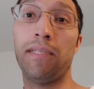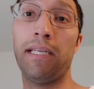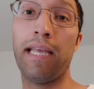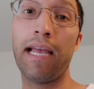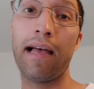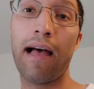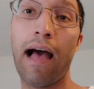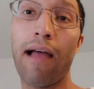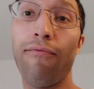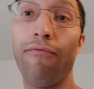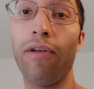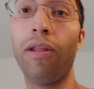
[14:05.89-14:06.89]
yeah,
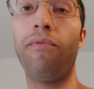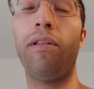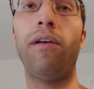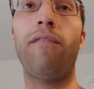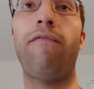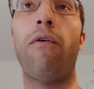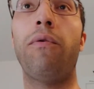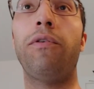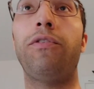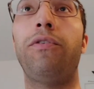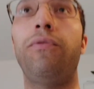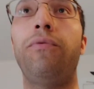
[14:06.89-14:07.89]
I really look
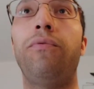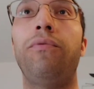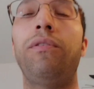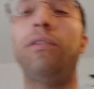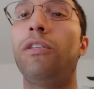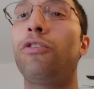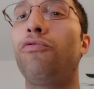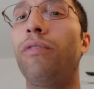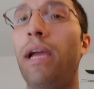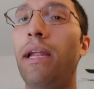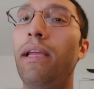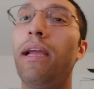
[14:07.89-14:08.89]
forward to just
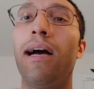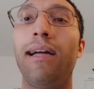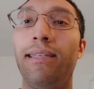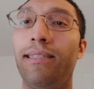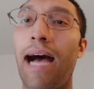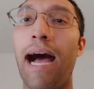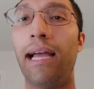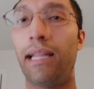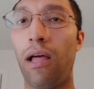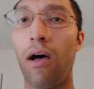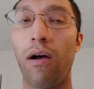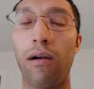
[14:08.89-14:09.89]
creating a
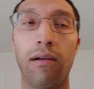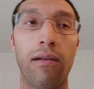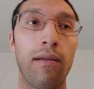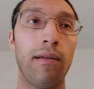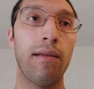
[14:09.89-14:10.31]
dialogue,